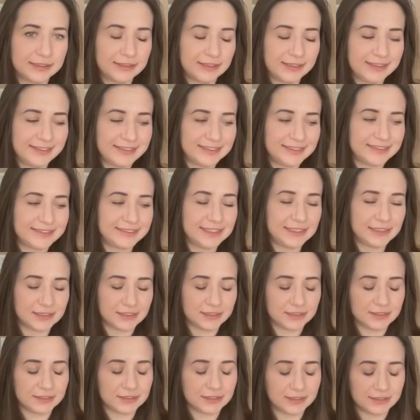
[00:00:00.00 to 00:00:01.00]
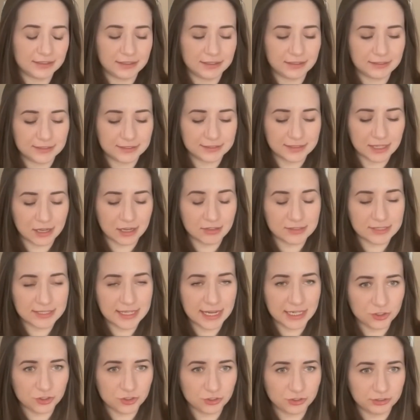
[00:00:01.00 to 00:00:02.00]
this doesn't sound
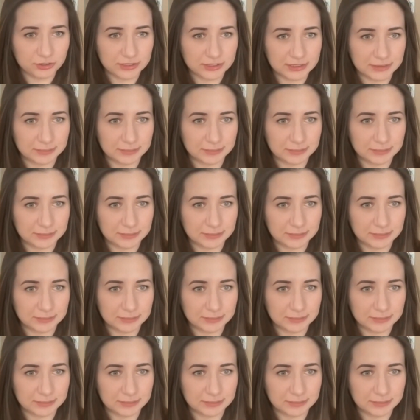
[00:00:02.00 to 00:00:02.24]
natural to.